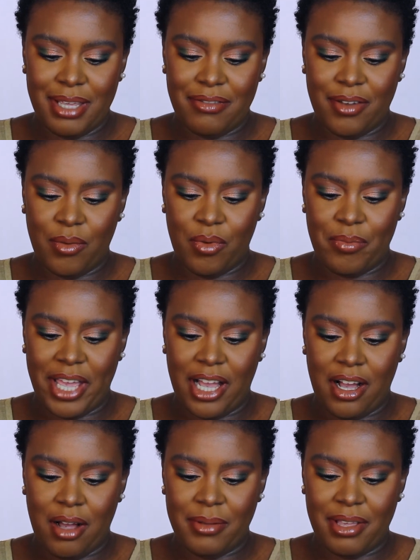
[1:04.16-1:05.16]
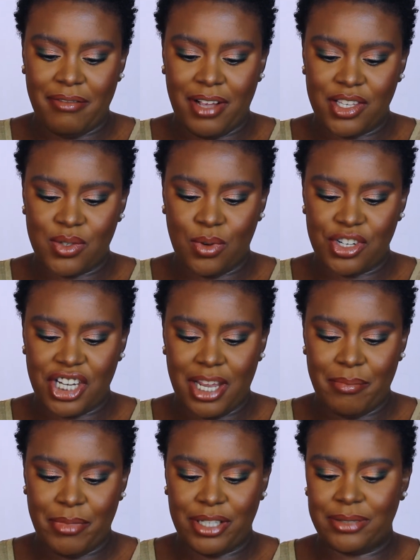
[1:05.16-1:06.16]
if it will pick up if I swatch
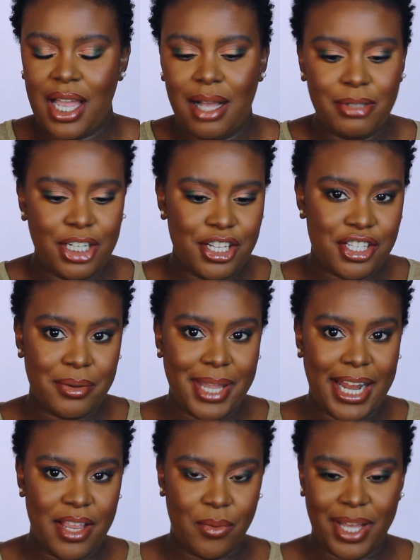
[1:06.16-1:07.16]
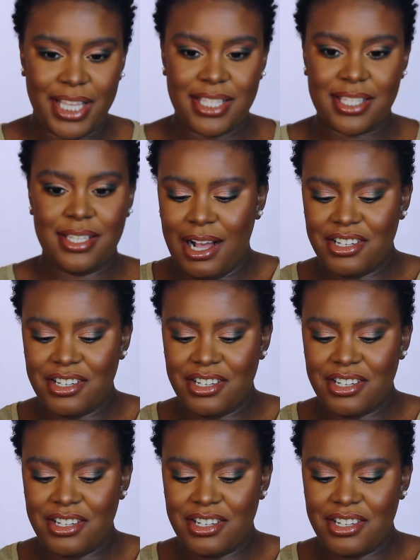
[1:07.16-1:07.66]
it, but I'm gonna do it anyways.